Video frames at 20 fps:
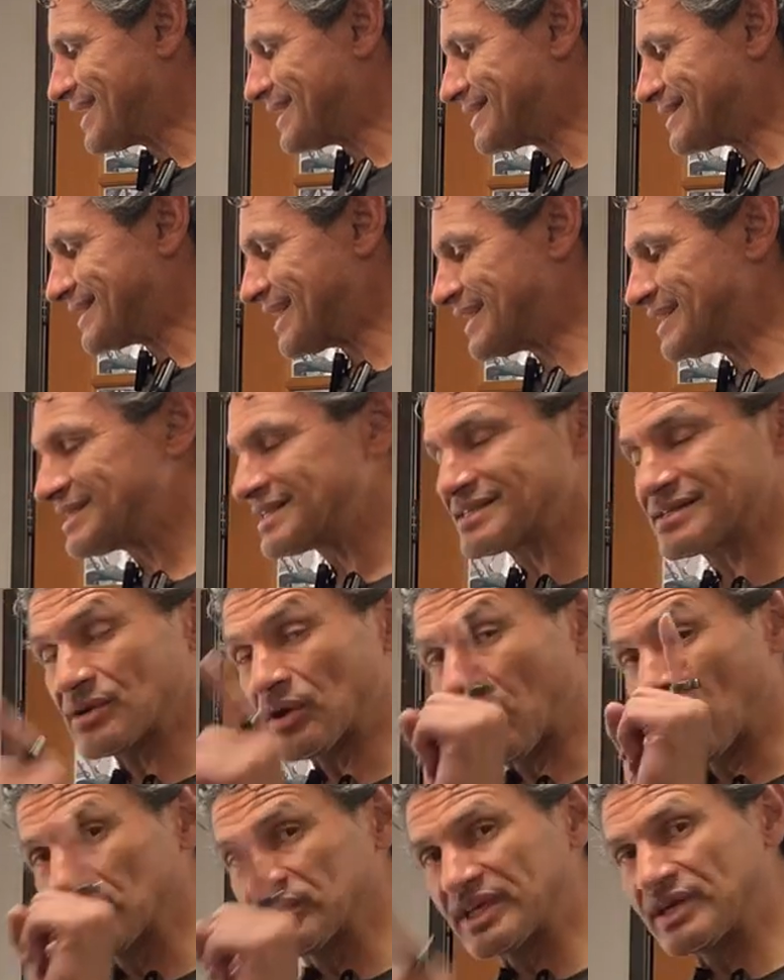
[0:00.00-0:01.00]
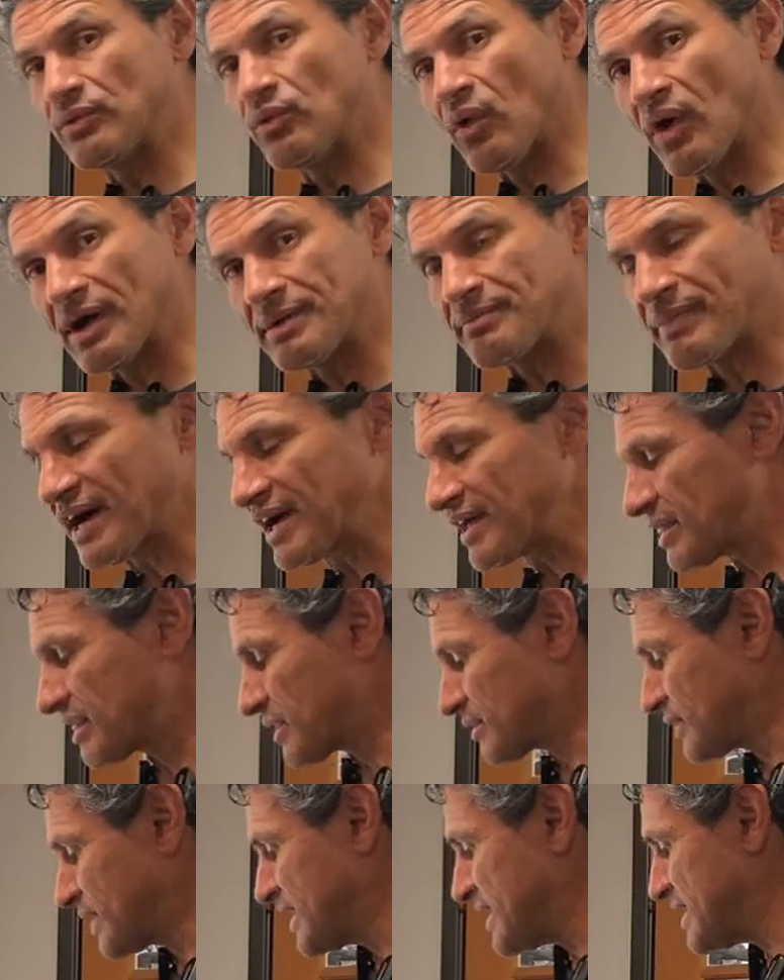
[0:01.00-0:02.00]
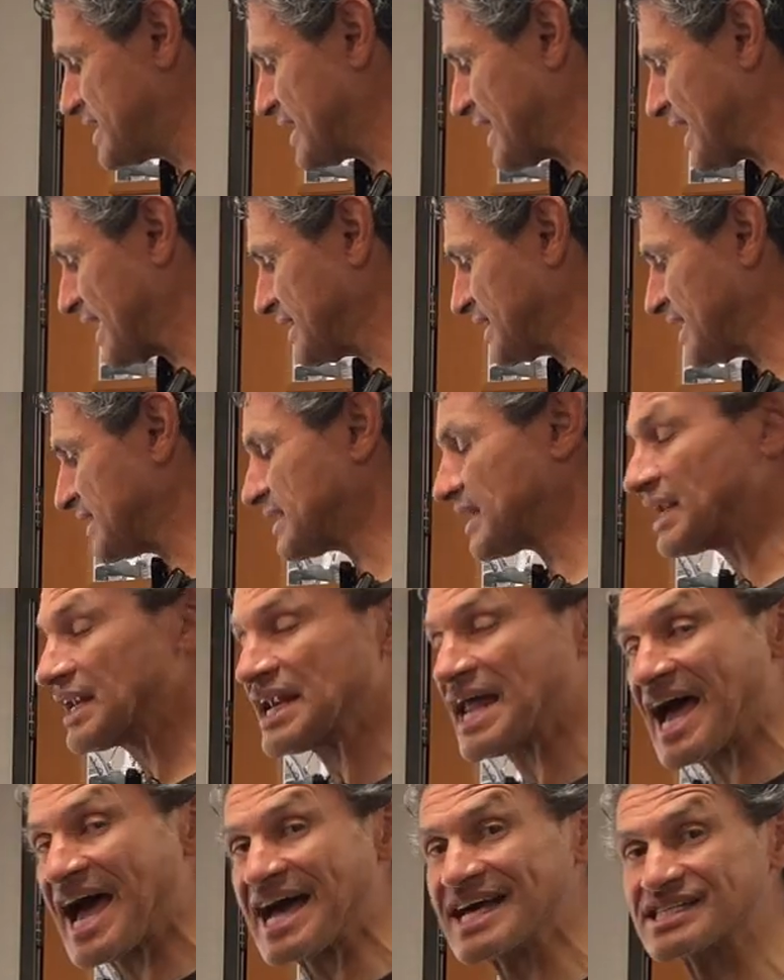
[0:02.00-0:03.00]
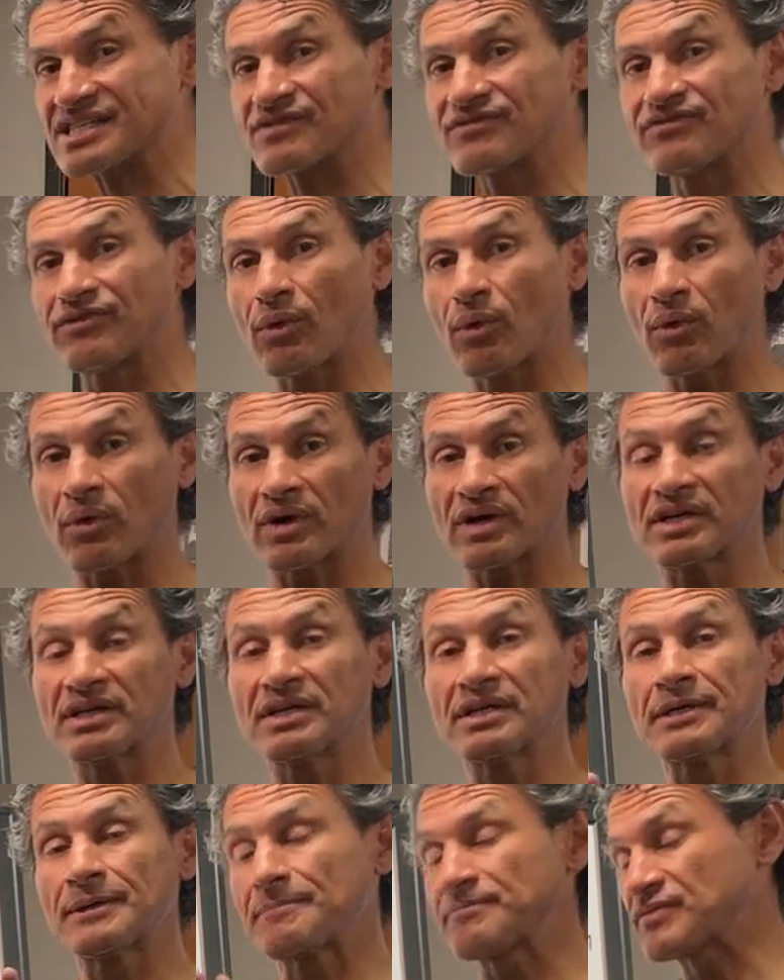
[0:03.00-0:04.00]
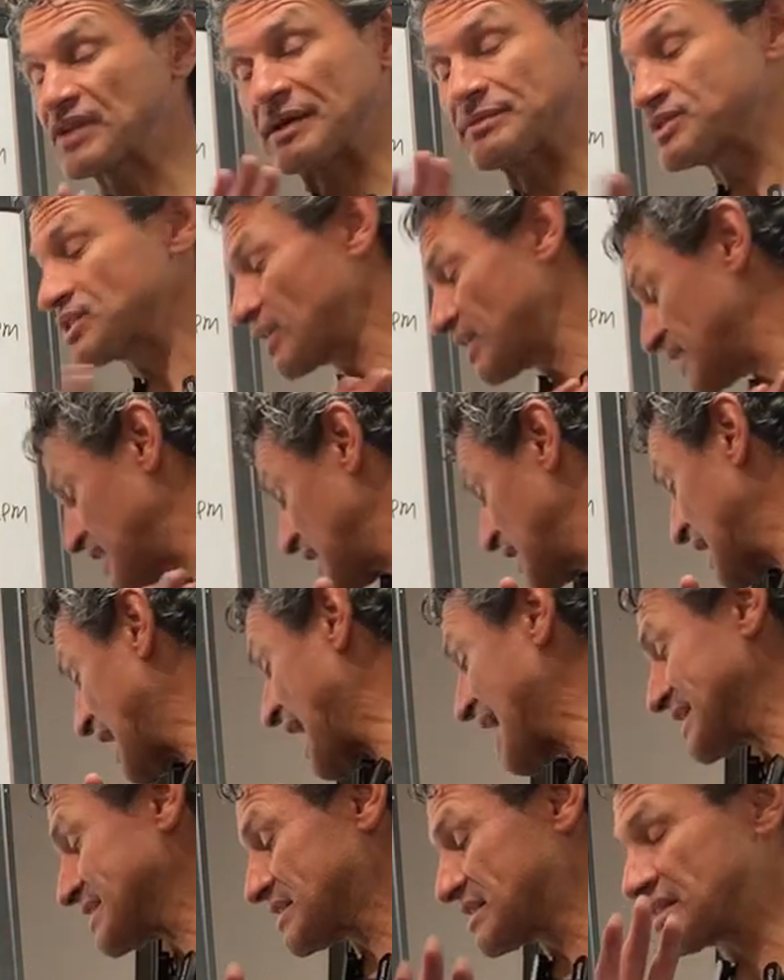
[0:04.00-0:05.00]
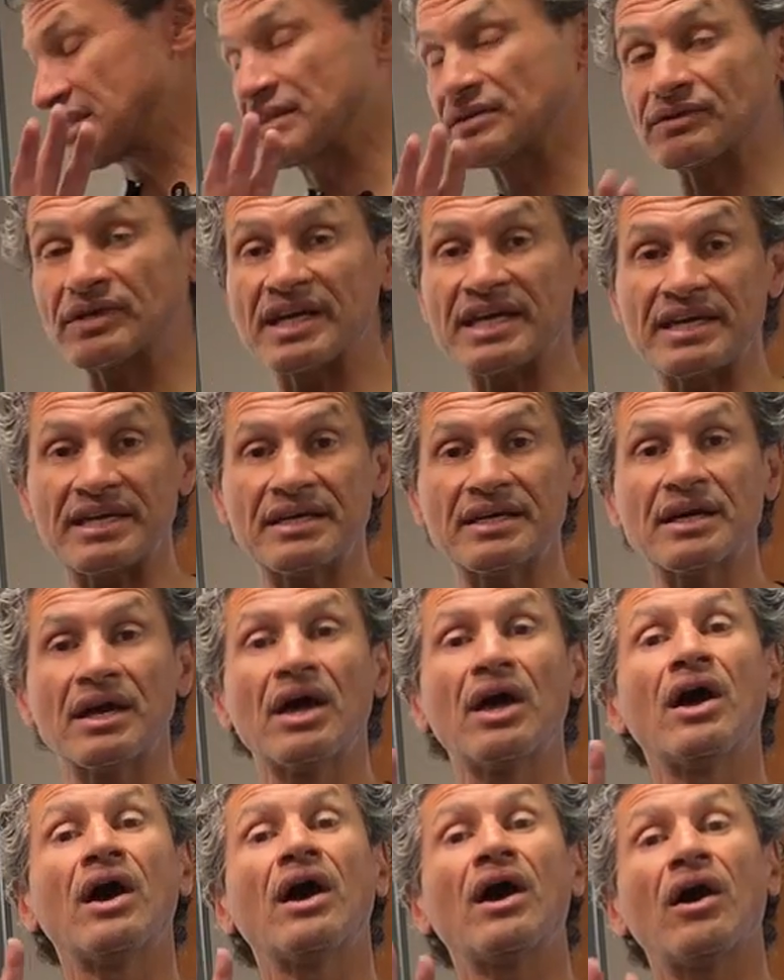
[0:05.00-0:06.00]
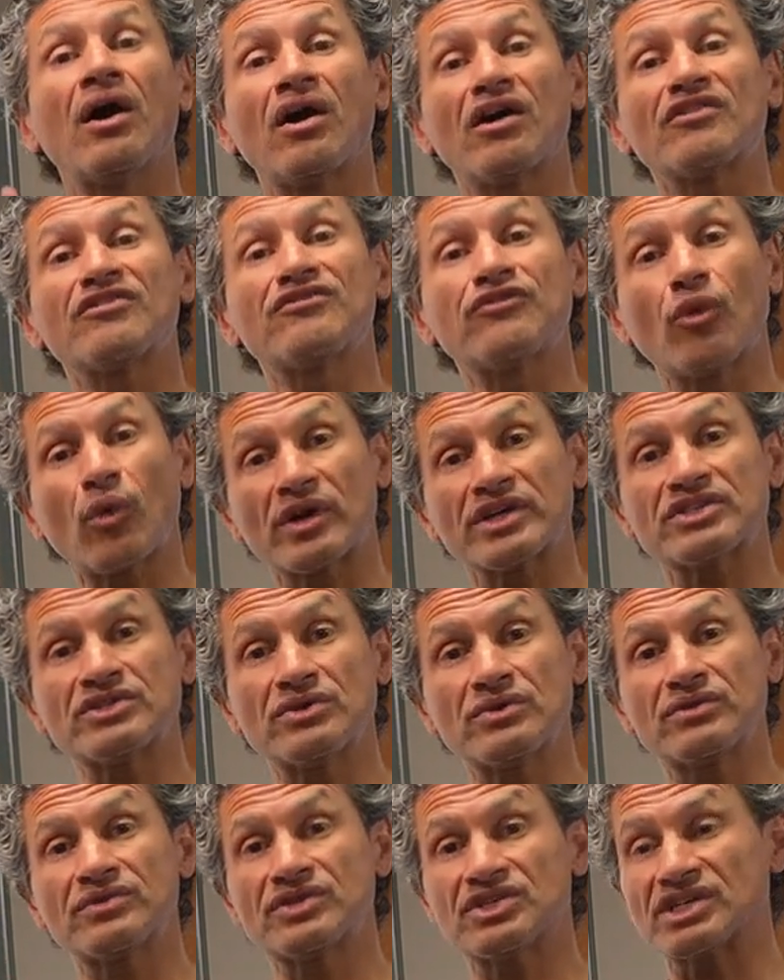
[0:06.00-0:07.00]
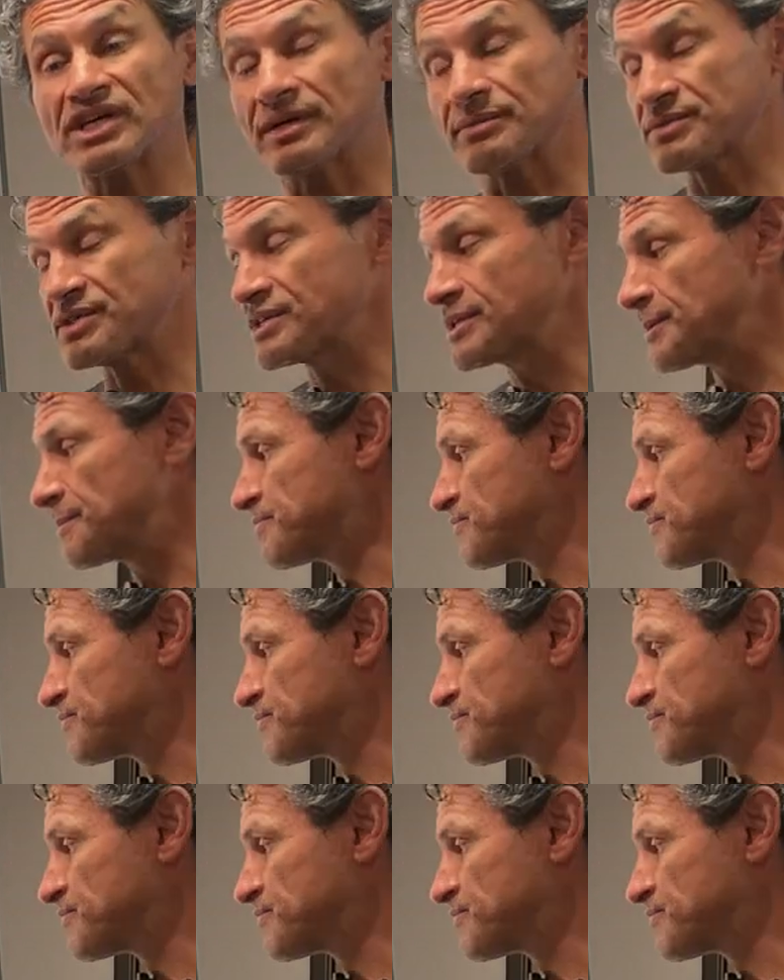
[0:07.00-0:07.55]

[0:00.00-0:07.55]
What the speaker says: Then it's only 1 by 3. And then the last three are 4-tooth jumps.